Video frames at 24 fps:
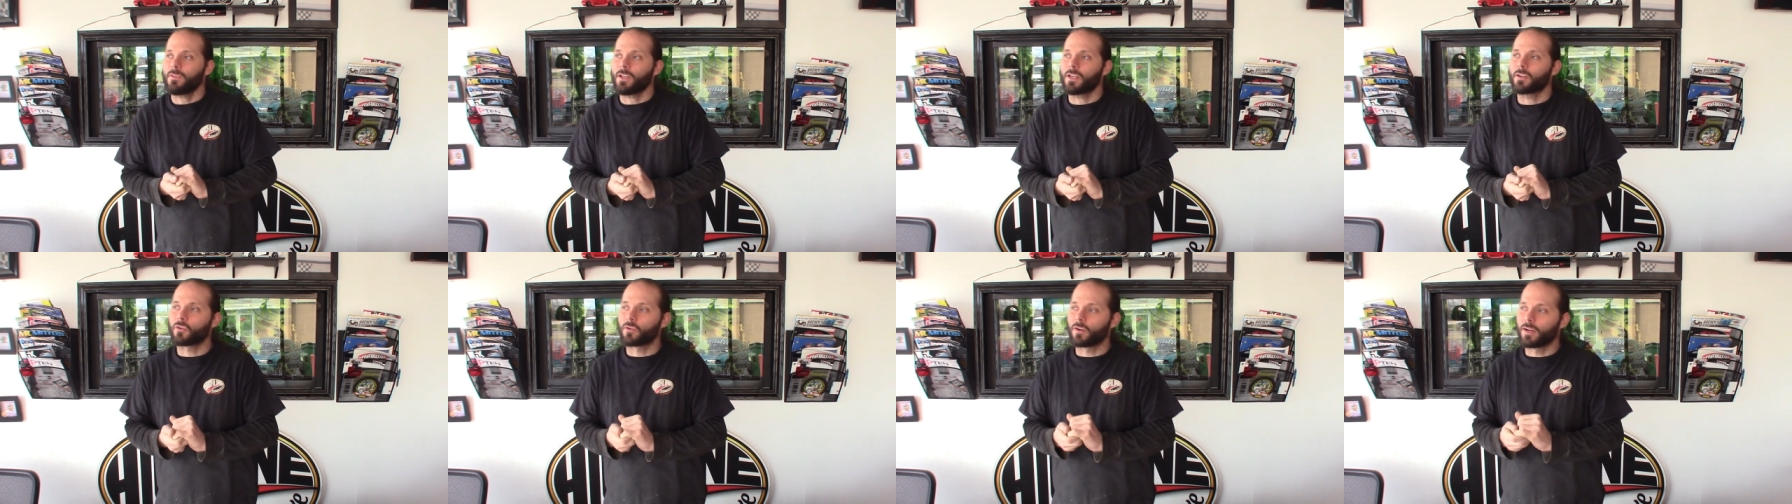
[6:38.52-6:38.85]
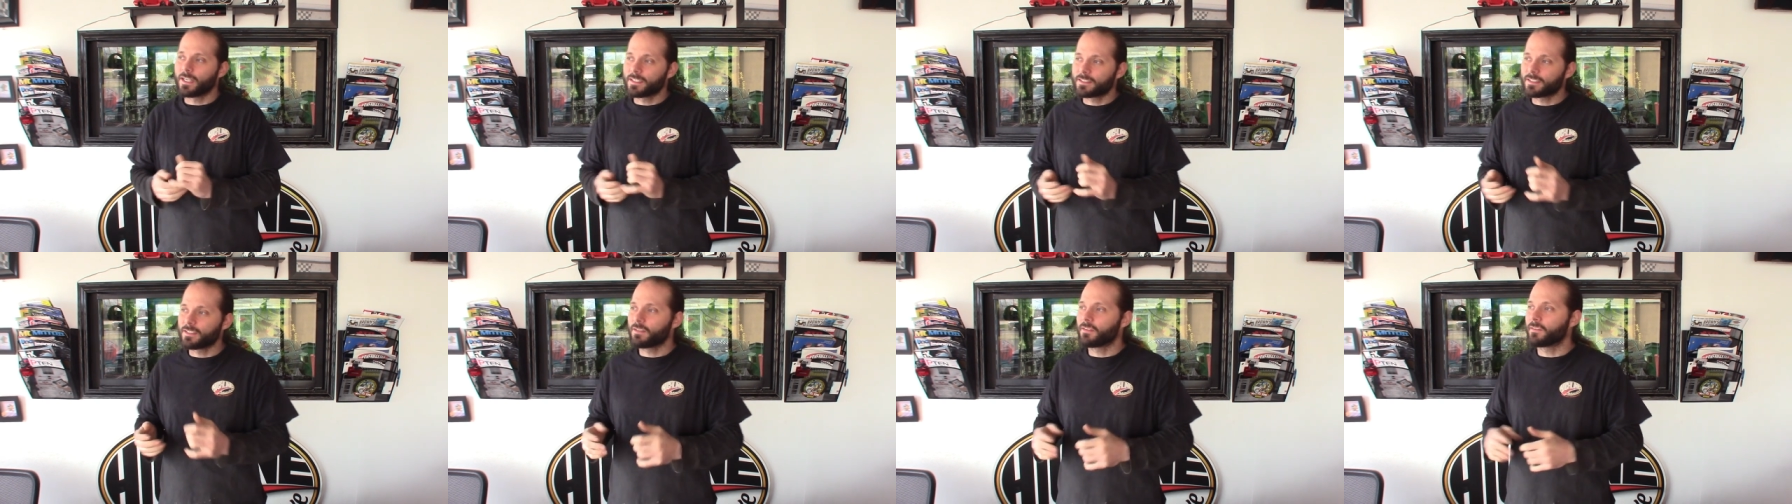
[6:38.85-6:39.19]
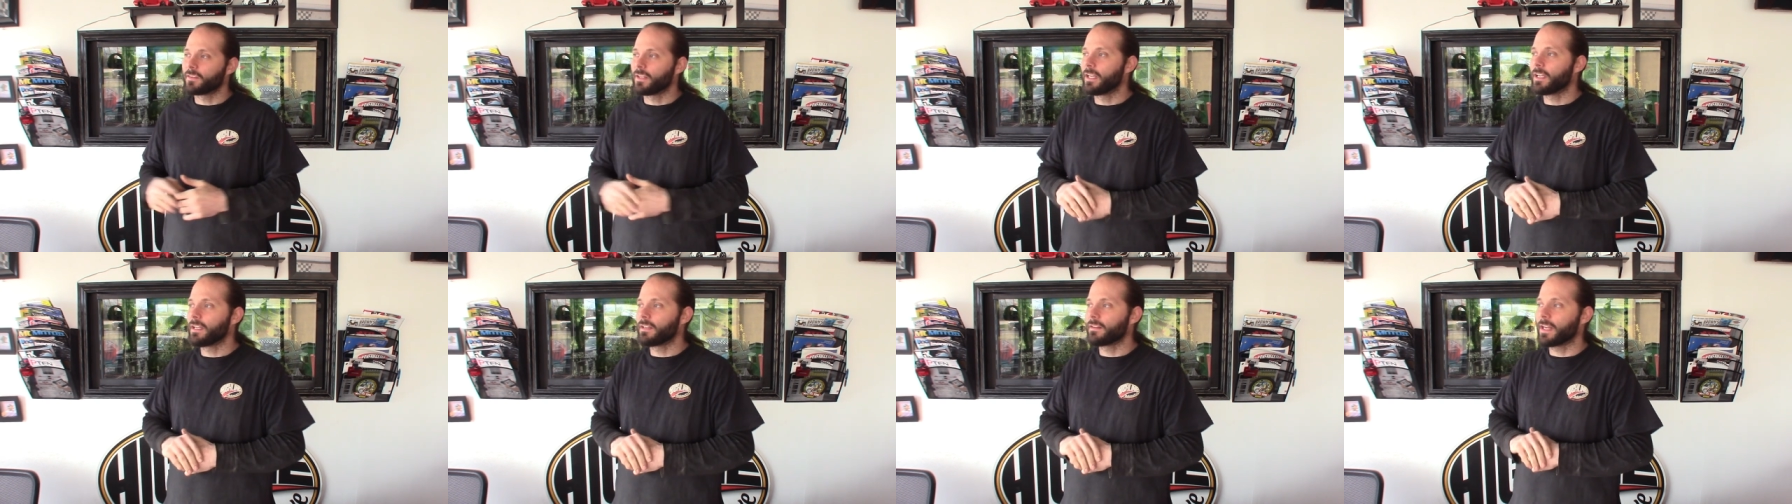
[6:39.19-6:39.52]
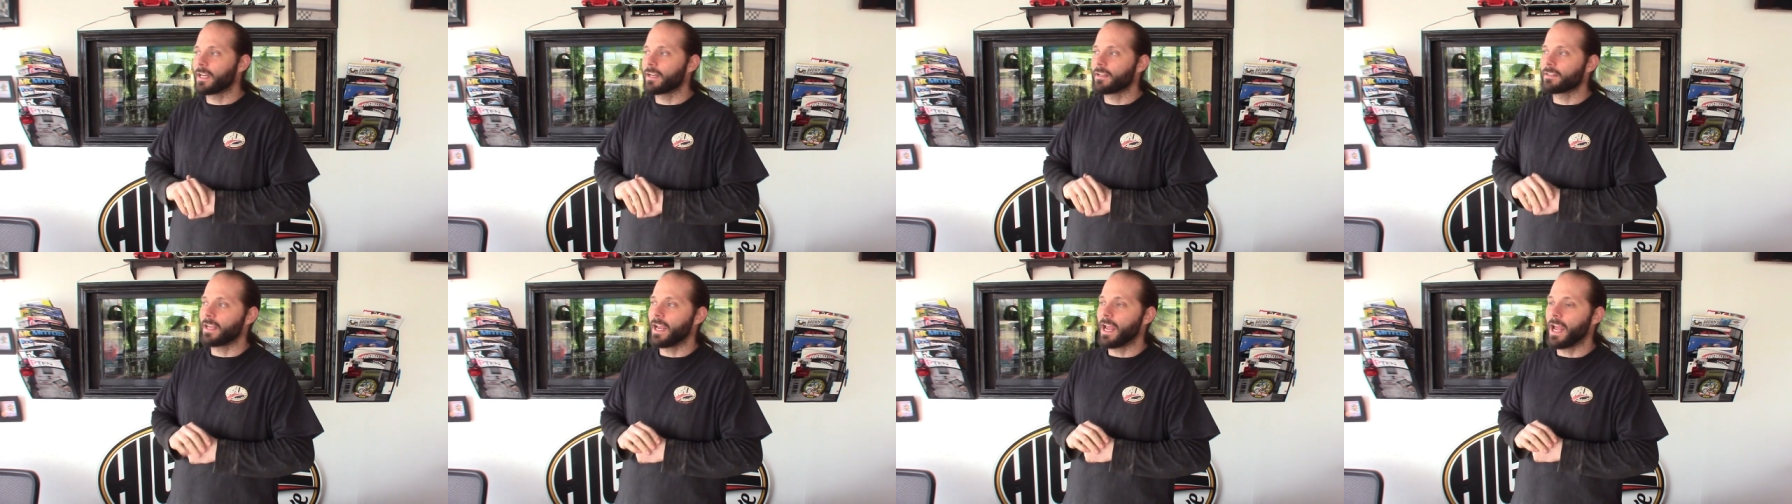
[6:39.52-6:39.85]
crazy thing
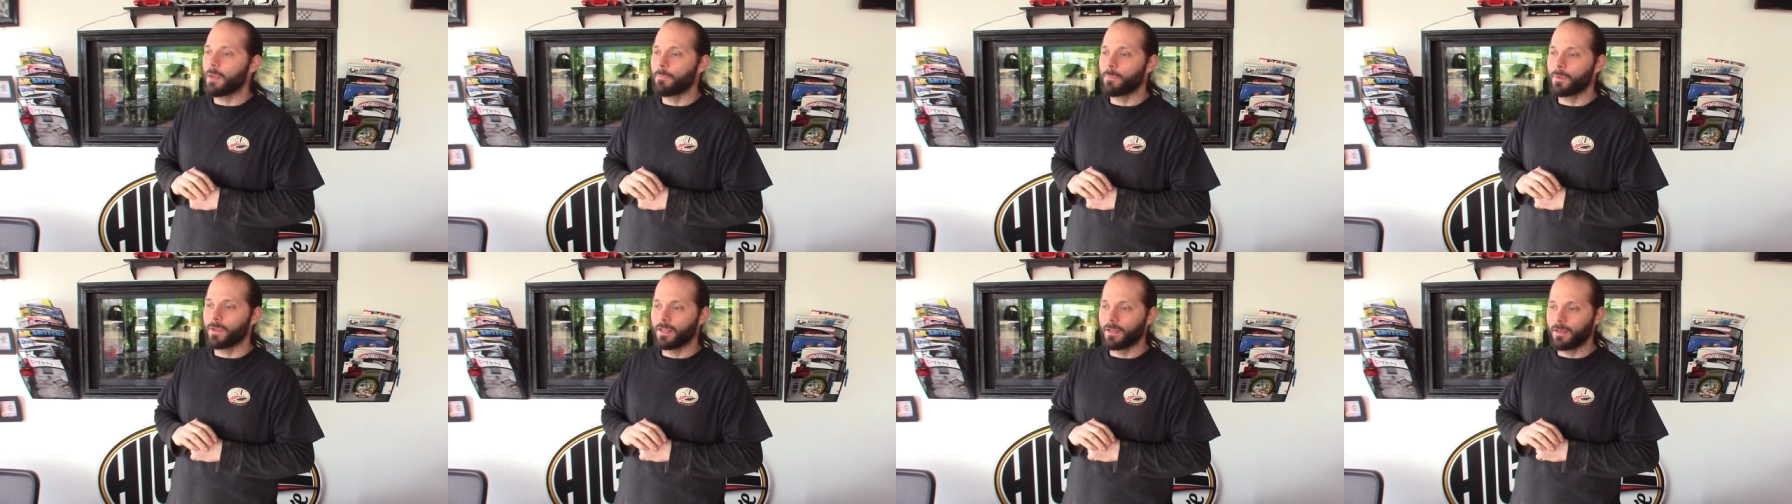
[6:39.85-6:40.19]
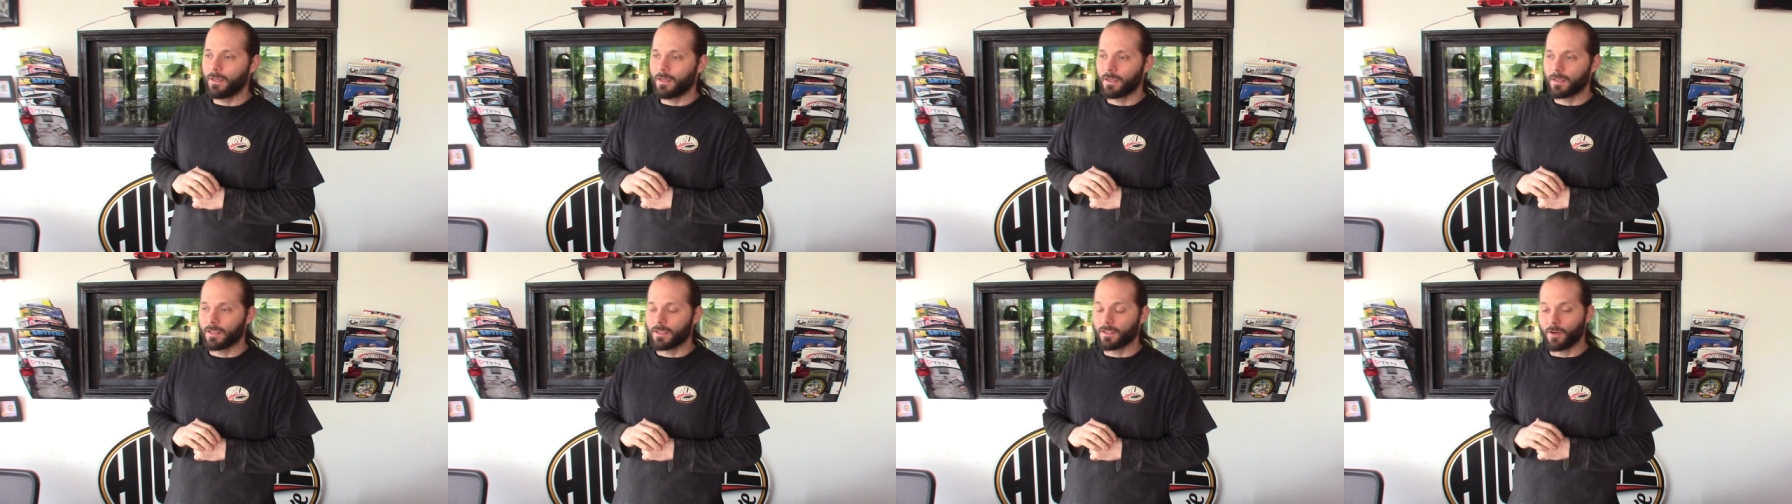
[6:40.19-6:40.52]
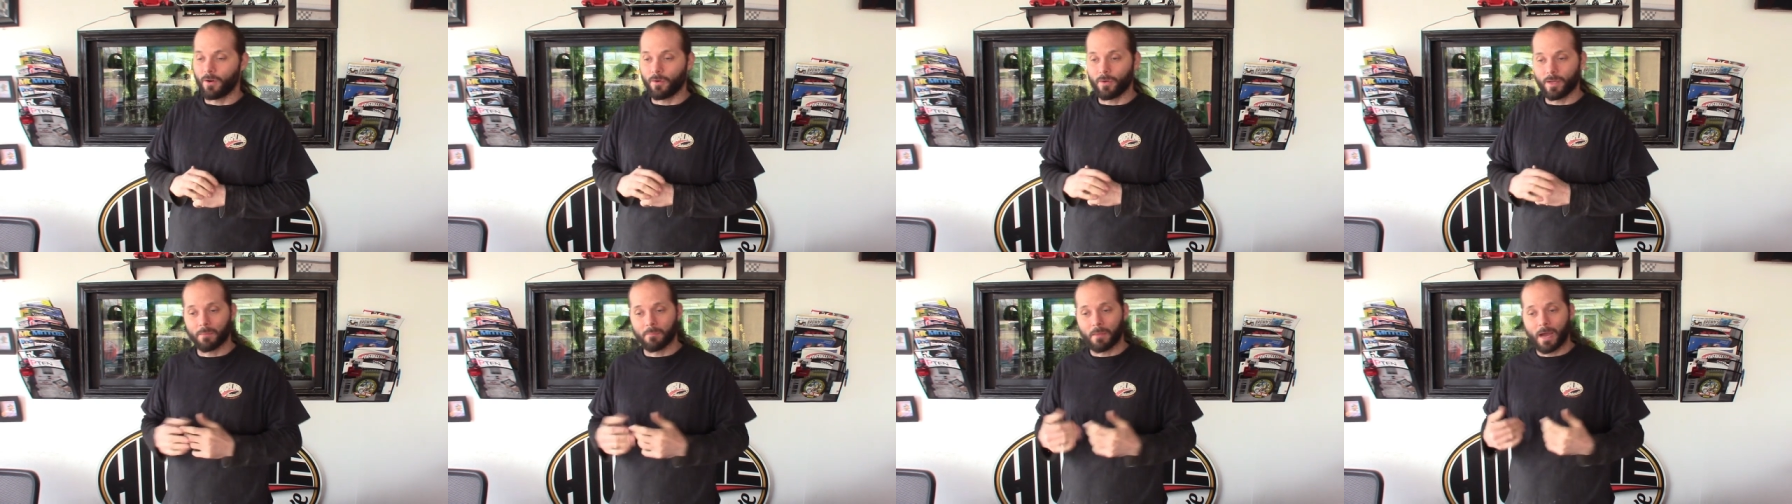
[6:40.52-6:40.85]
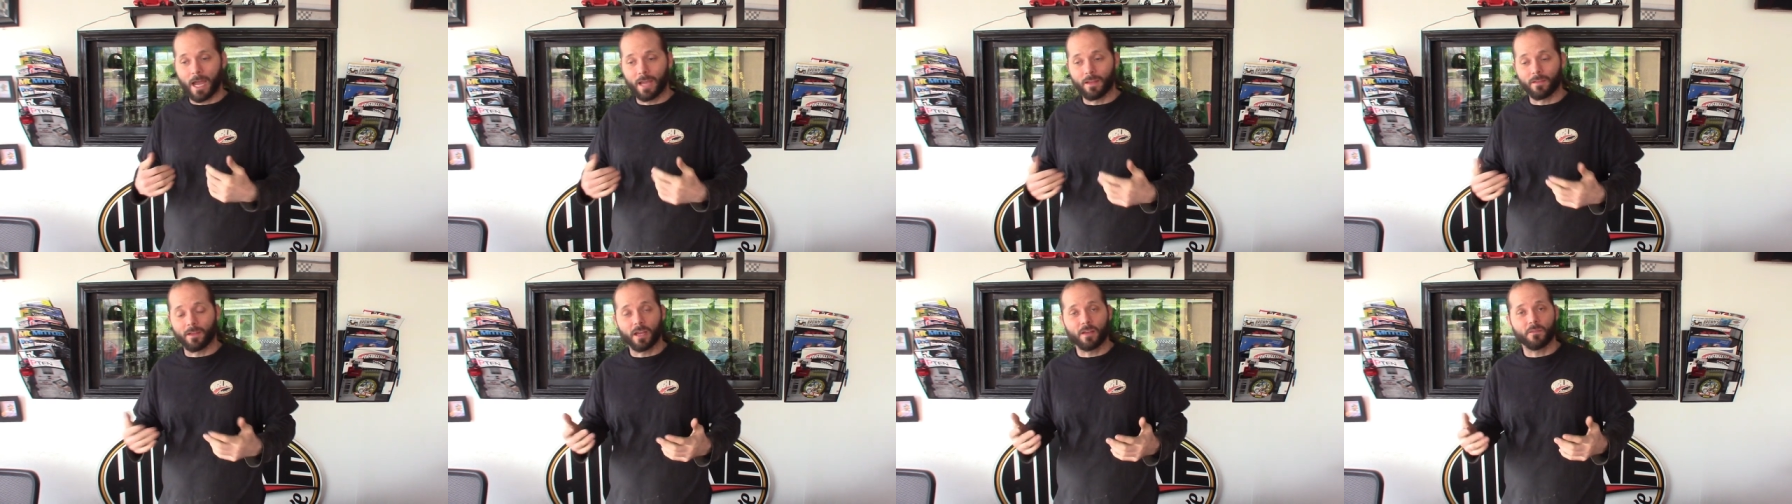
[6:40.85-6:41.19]
that has happened, you know, in
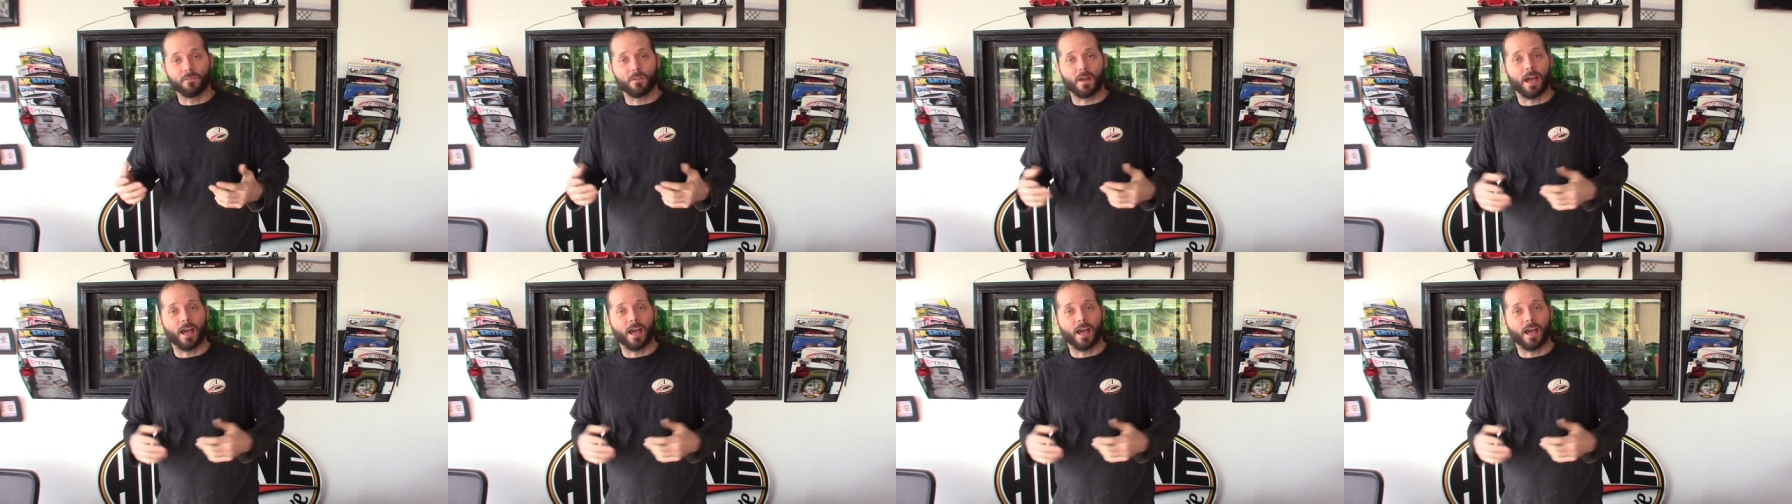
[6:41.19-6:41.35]
my life.